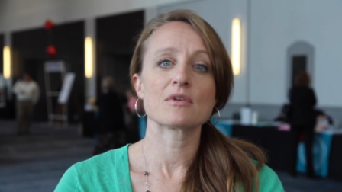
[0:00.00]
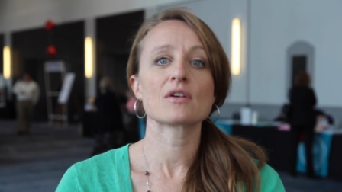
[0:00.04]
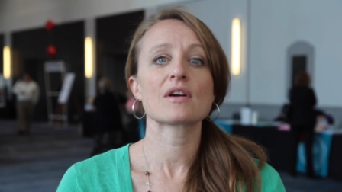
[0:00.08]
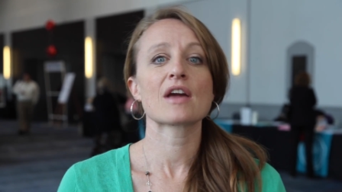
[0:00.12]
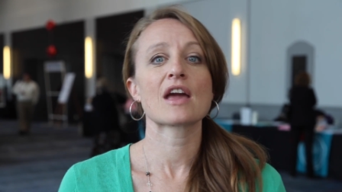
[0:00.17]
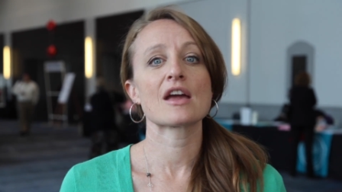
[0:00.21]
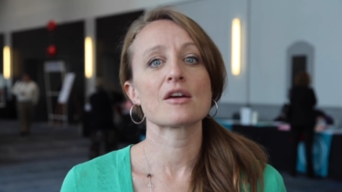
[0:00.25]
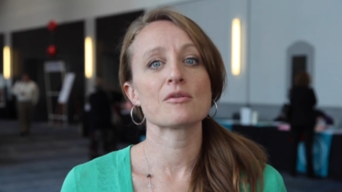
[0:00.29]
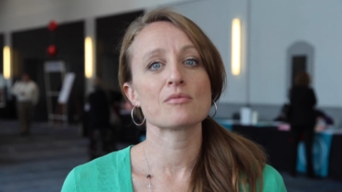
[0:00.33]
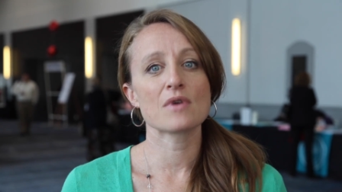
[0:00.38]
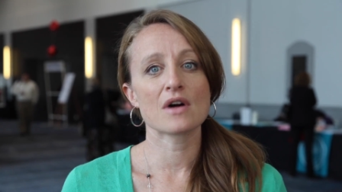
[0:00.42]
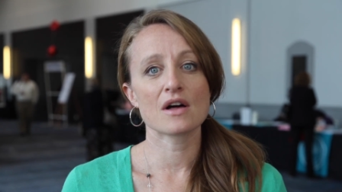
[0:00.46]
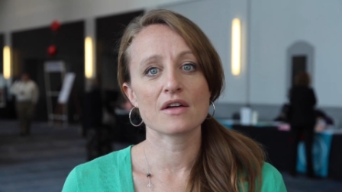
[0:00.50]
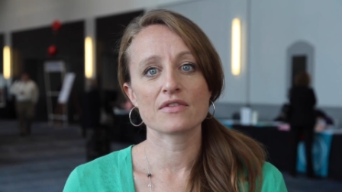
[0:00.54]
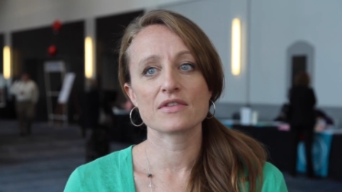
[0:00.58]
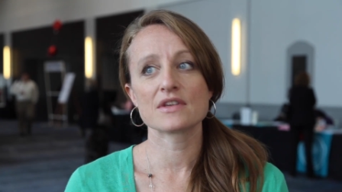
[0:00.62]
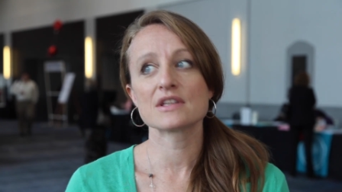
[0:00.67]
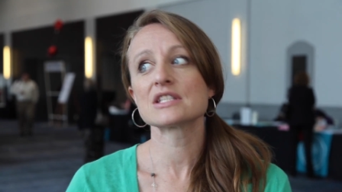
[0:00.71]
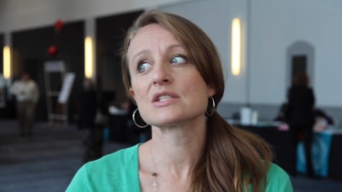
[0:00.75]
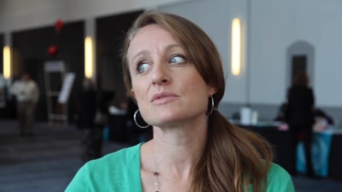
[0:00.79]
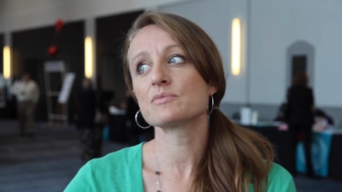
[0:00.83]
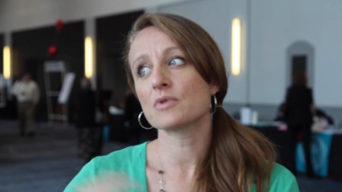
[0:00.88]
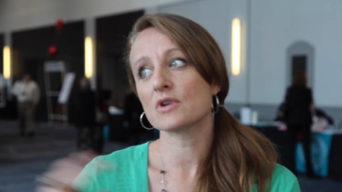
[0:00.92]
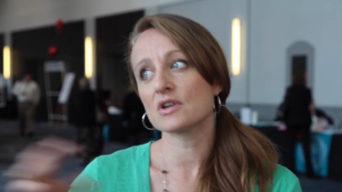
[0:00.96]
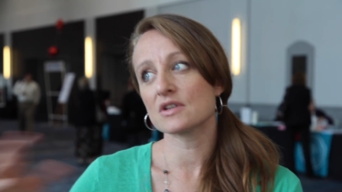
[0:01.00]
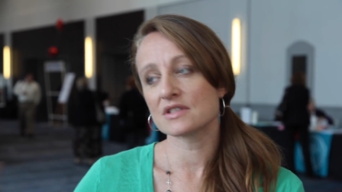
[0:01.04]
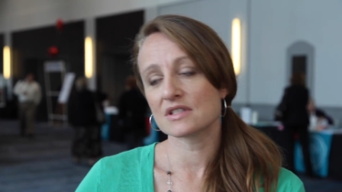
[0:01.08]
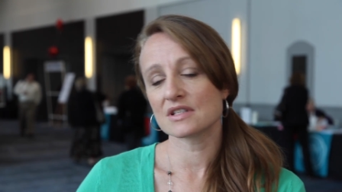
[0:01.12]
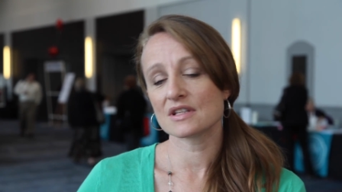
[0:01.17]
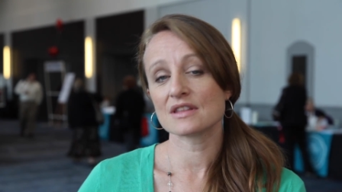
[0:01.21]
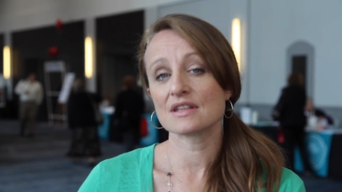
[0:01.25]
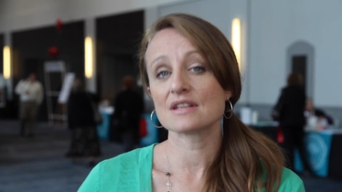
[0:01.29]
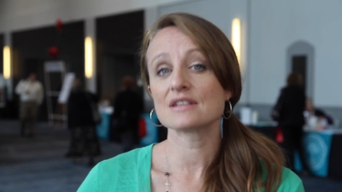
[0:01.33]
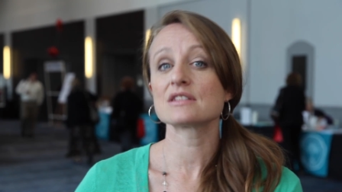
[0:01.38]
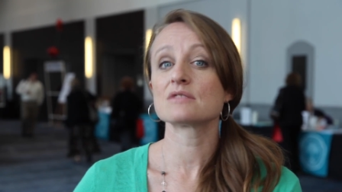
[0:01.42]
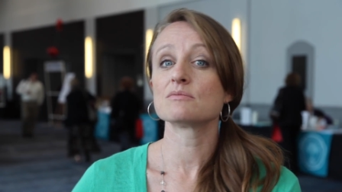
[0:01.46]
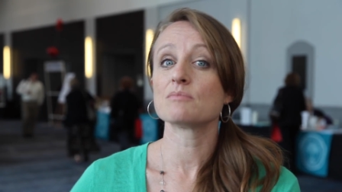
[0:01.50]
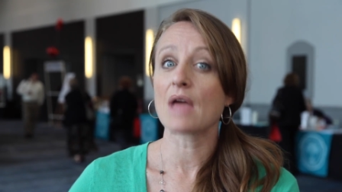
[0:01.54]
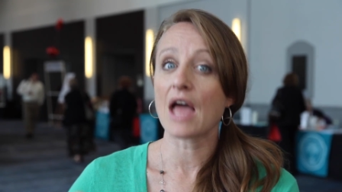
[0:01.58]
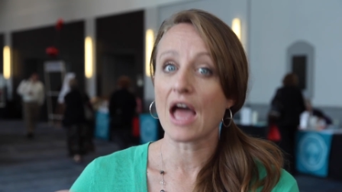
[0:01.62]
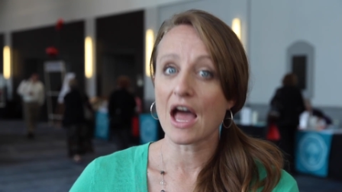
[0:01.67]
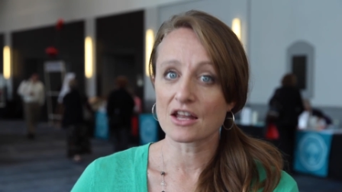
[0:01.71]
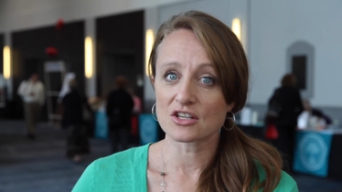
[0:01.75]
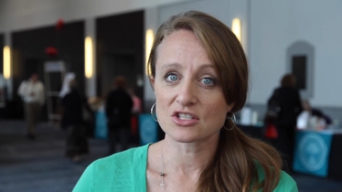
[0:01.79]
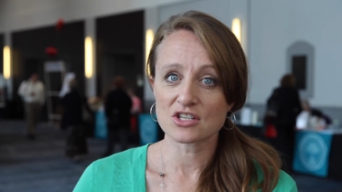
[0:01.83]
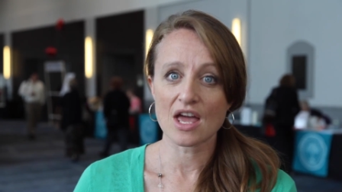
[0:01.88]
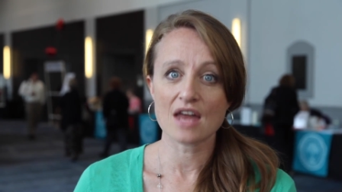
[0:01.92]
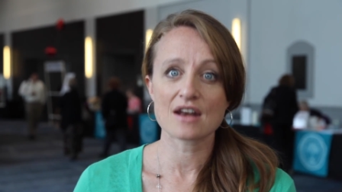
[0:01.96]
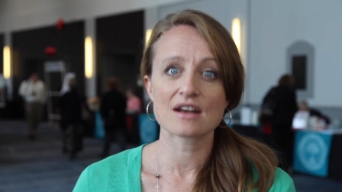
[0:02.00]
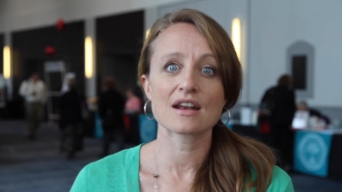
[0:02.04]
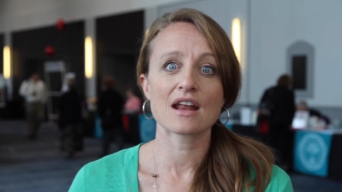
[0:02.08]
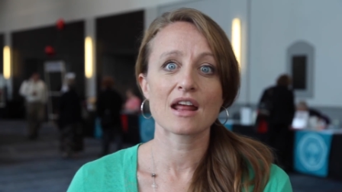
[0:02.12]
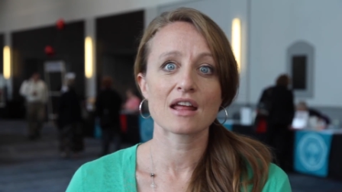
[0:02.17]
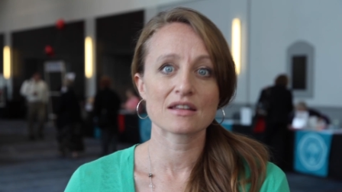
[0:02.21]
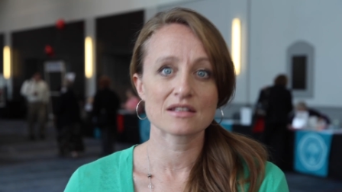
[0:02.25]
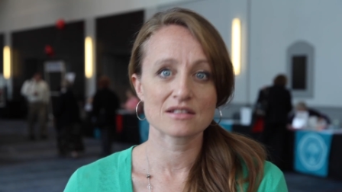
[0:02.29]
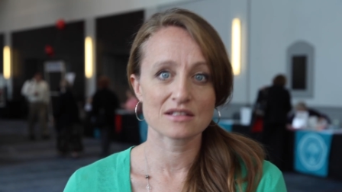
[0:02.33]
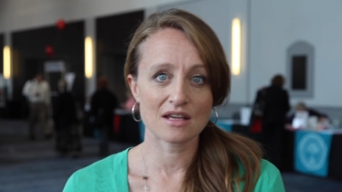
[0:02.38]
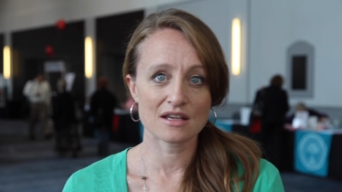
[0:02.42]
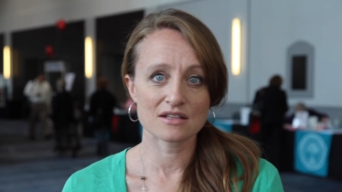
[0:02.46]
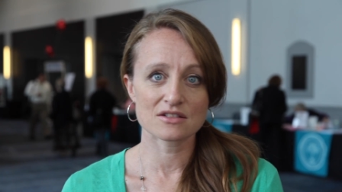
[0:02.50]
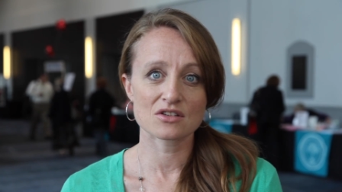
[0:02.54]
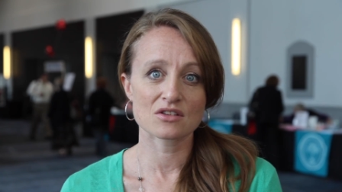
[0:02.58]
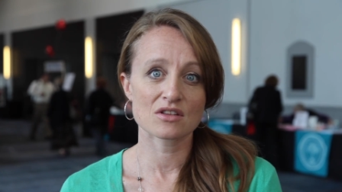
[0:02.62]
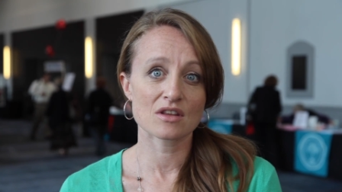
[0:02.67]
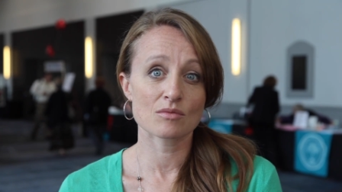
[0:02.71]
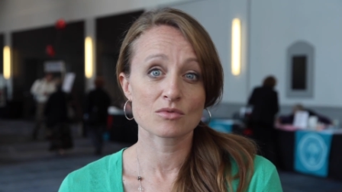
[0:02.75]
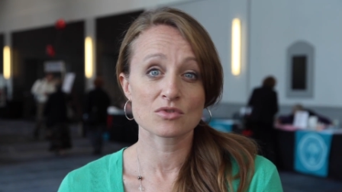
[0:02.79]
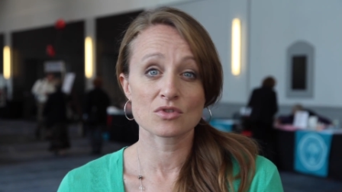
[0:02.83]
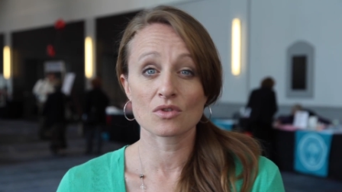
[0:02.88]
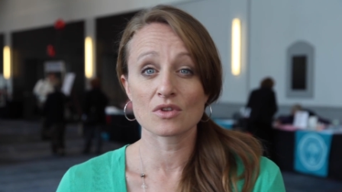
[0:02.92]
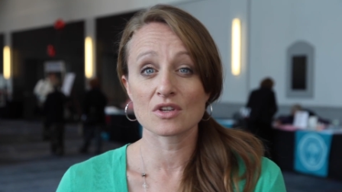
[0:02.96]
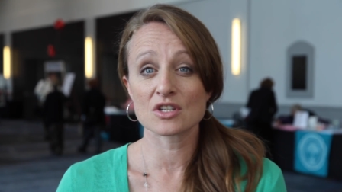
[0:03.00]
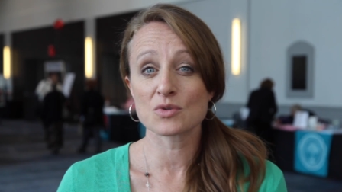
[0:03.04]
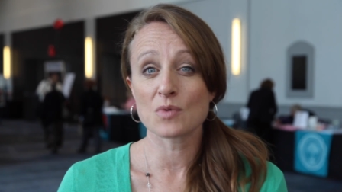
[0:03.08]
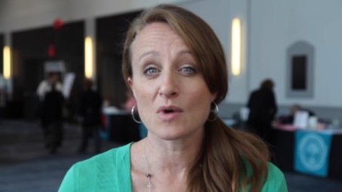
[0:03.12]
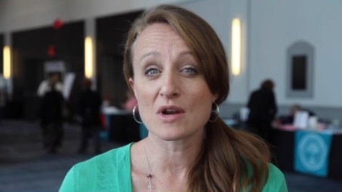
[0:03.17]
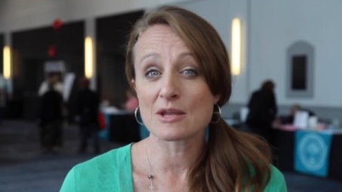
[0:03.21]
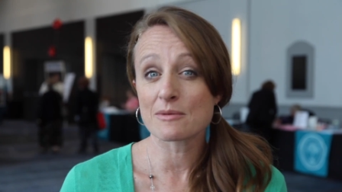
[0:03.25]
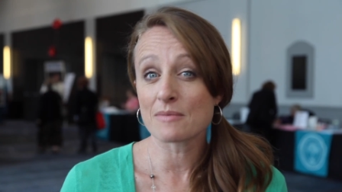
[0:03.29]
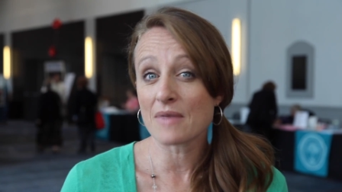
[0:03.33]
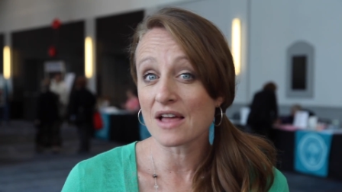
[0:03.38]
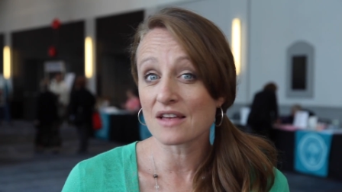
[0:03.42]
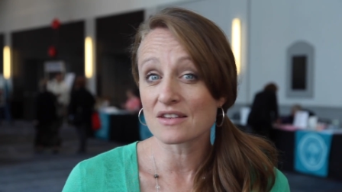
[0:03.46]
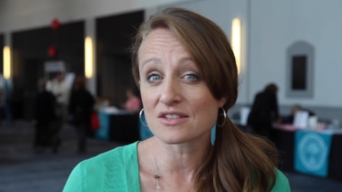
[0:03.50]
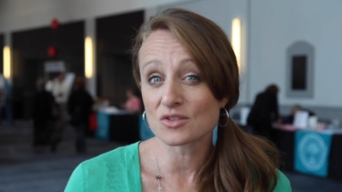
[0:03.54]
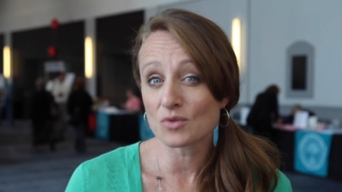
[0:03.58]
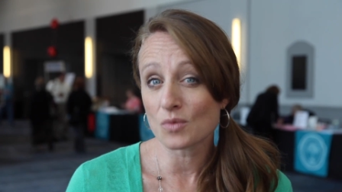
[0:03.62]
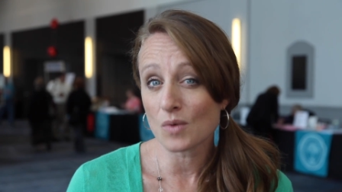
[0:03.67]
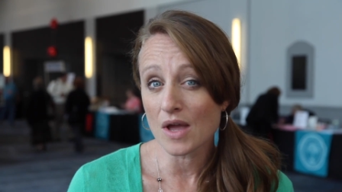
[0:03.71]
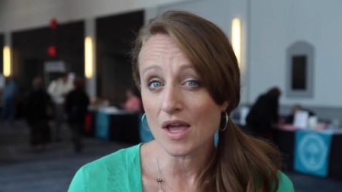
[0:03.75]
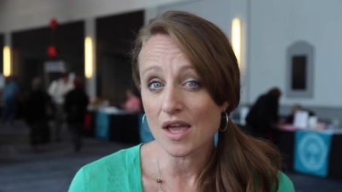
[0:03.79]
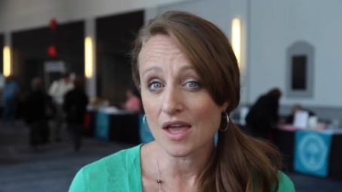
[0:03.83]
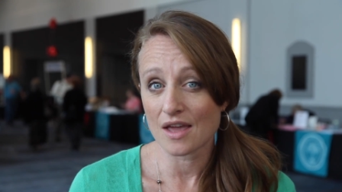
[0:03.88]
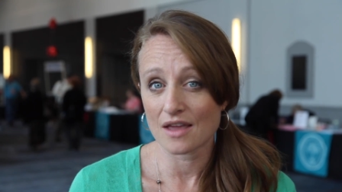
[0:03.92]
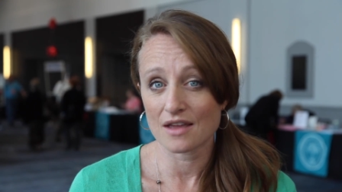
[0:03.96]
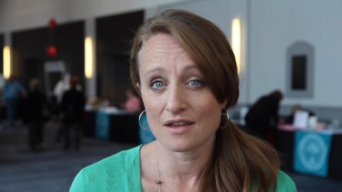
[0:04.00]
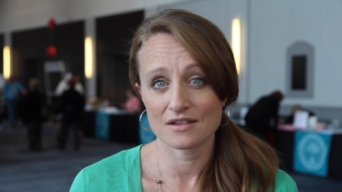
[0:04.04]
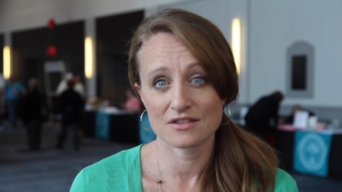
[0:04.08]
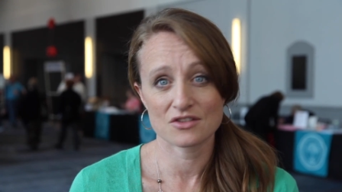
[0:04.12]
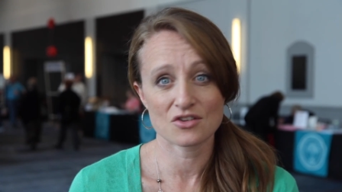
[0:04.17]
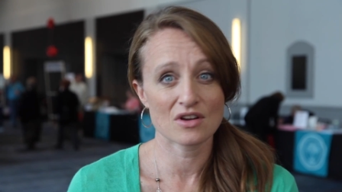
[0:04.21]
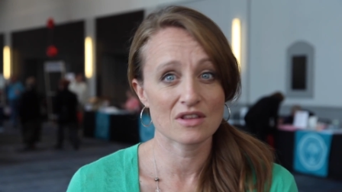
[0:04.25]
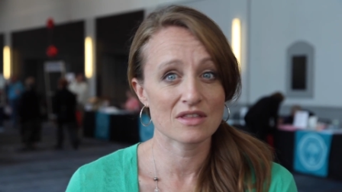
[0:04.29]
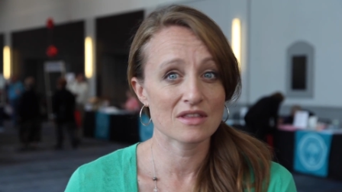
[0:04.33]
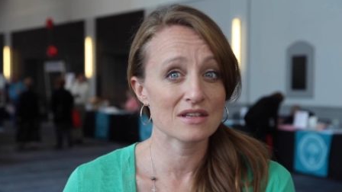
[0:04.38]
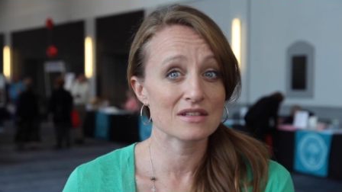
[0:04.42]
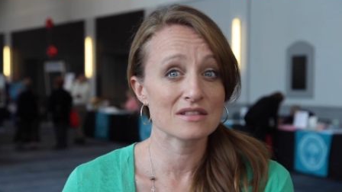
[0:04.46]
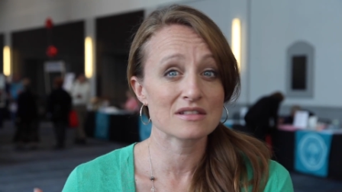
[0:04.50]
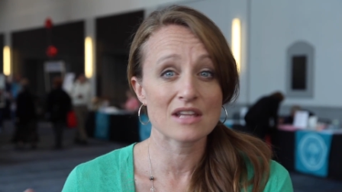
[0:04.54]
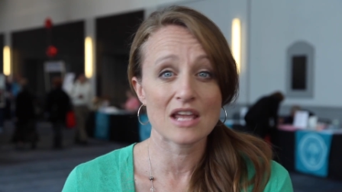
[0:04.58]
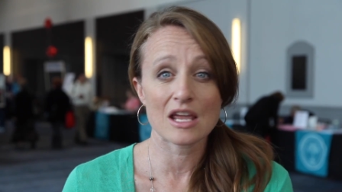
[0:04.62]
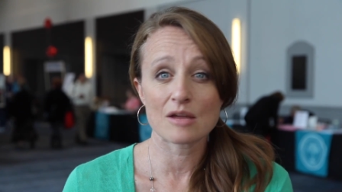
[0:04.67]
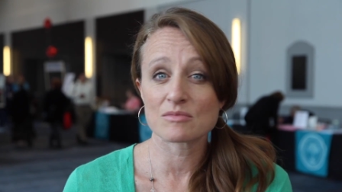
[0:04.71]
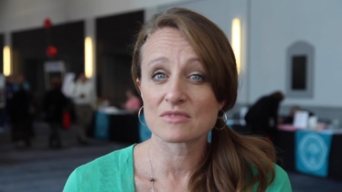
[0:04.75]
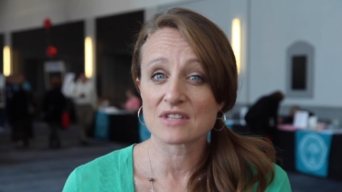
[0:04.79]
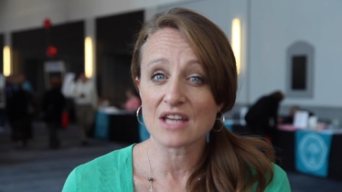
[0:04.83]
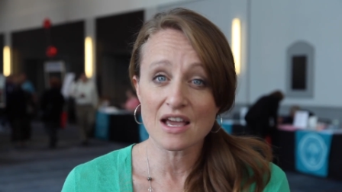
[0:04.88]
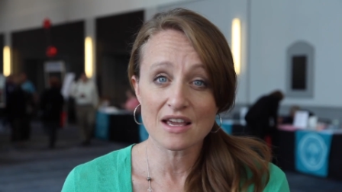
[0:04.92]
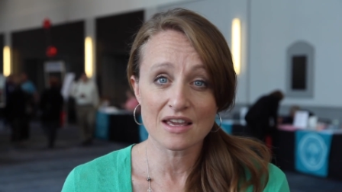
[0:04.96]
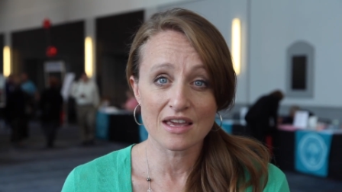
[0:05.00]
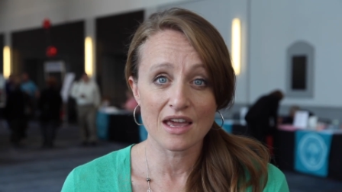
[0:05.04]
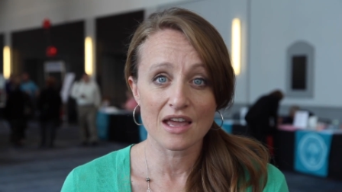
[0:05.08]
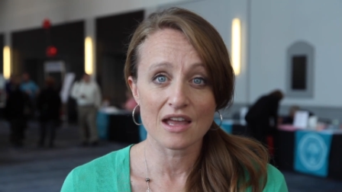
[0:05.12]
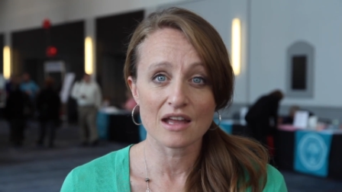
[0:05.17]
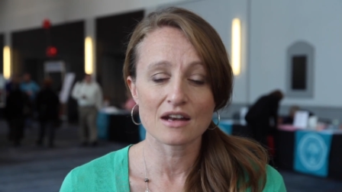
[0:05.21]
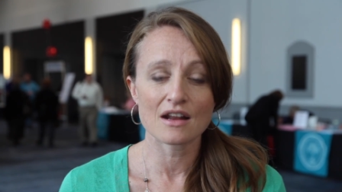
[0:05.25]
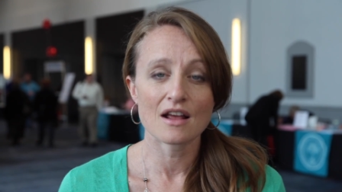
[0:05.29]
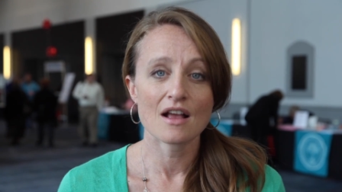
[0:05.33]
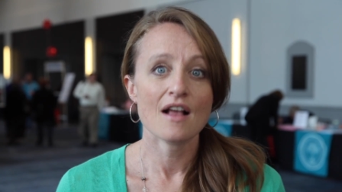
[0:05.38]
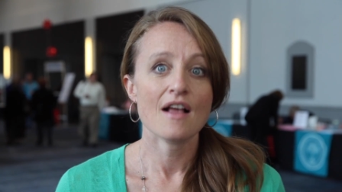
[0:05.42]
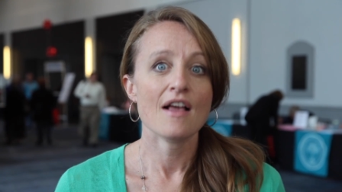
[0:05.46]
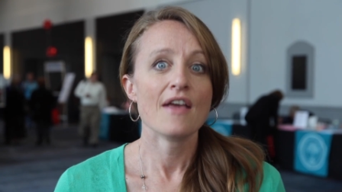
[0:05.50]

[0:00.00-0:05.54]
Okay, well, this person, this match had an ancestor that was only twenty miles away during this same decade.